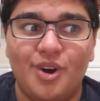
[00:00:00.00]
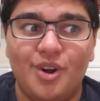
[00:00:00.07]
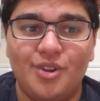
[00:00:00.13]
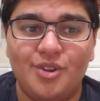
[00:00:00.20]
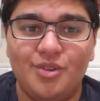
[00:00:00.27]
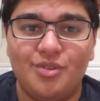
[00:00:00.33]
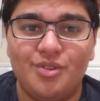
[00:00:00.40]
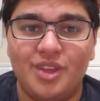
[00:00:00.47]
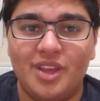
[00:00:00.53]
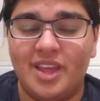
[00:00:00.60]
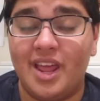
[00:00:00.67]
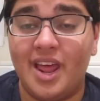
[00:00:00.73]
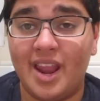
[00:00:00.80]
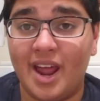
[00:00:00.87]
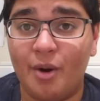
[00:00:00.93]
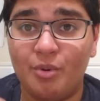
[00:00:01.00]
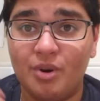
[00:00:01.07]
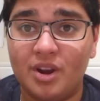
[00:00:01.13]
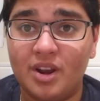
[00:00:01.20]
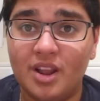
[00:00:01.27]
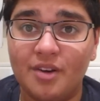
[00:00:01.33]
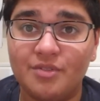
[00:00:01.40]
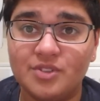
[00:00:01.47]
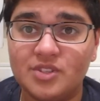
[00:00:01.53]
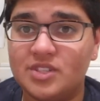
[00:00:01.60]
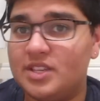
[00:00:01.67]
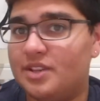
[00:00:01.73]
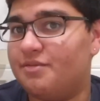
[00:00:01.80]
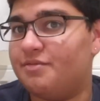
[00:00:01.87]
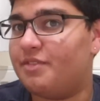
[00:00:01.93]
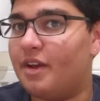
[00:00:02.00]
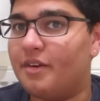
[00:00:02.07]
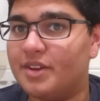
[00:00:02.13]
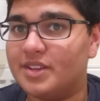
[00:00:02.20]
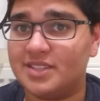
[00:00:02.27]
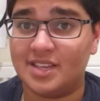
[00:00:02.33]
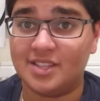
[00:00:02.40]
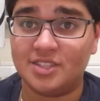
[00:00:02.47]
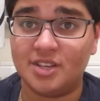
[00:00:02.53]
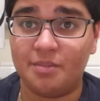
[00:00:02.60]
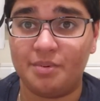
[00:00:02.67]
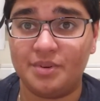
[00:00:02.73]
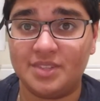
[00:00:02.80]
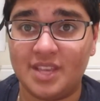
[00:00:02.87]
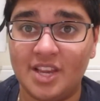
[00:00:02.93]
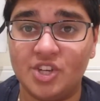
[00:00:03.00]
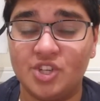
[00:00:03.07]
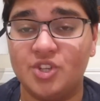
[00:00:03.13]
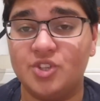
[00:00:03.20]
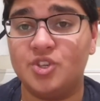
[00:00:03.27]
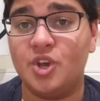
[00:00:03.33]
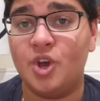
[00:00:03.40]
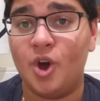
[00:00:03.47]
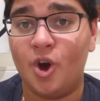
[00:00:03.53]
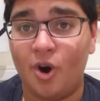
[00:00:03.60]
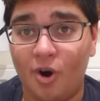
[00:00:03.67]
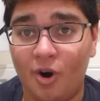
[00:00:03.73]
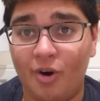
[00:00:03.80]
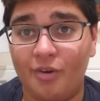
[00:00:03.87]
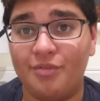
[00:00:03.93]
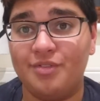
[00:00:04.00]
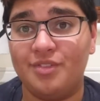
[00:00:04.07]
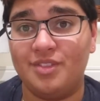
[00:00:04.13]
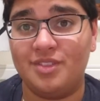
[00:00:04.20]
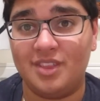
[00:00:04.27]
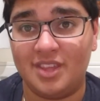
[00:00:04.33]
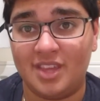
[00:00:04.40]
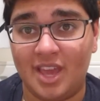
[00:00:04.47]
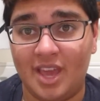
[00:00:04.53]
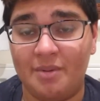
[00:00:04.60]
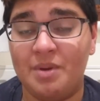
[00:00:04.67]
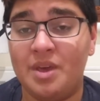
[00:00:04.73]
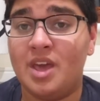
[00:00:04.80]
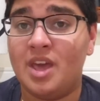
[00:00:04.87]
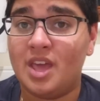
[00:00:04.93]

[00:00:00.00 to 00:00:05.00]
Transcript: new thing, and I would love to see various interpretations of the game.